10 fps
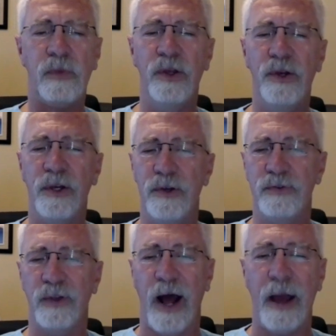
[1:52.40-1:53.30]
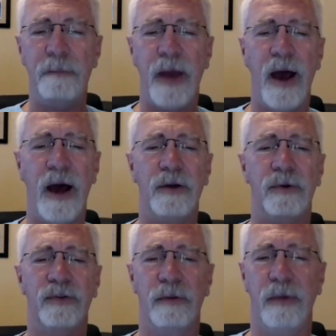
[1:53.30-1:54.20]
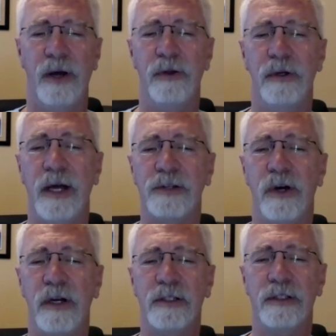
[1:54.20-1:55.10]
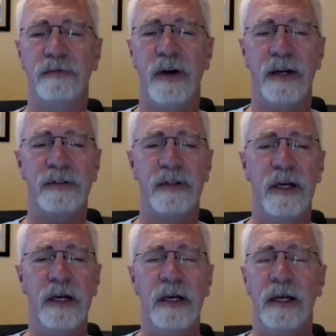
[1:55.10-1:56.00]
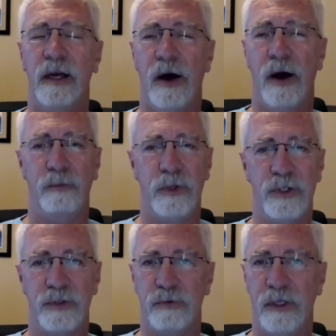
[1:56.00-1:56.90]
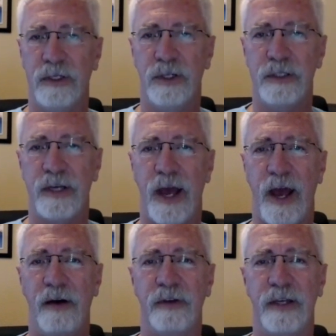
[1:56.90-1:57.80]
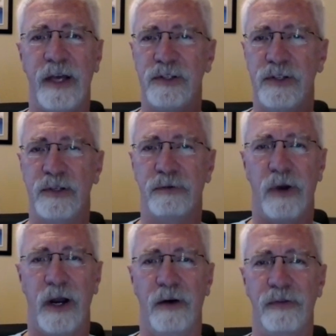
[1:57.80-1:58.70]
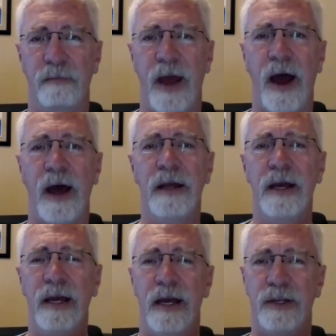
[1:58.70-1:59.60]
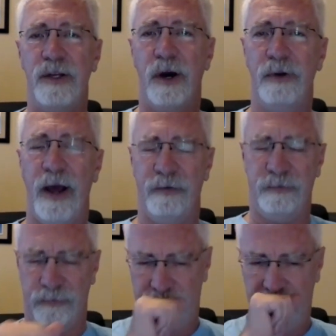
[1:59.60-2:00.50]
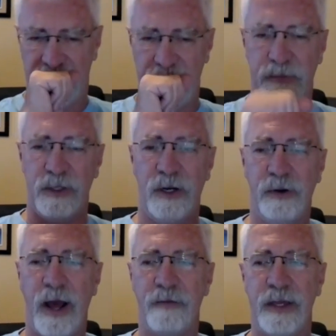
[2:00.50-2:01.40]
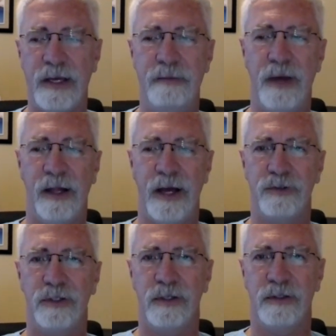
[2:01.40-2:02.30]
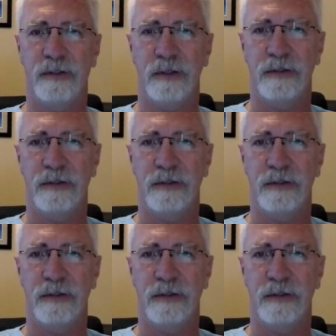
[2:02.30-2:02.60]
You can use an iPad or some other electronic device, which is really good to have. It catches it right off the bat, and you don't have the email addresses